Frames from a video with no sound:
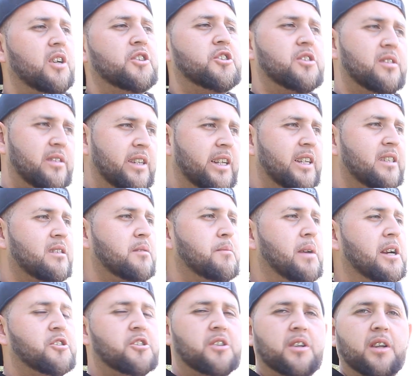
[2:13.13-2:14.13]
Just needed some
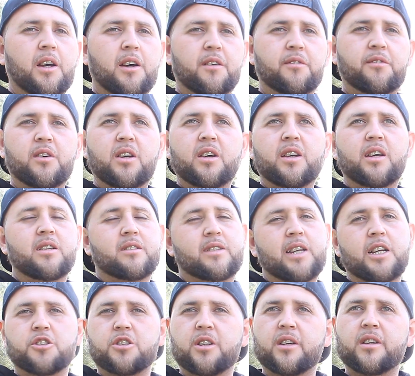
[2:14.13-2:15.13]
extra love and
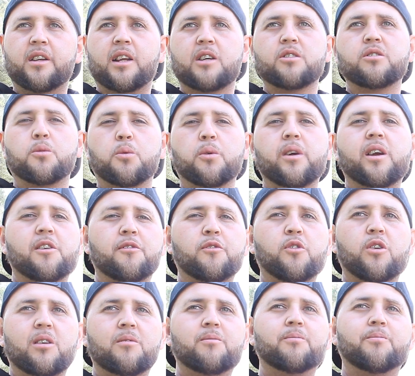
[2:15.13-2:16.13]
attention, and that's what we're here
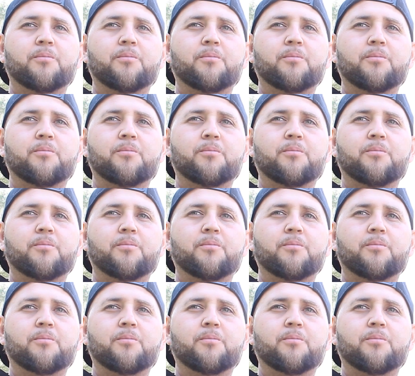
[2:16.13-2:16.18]
for.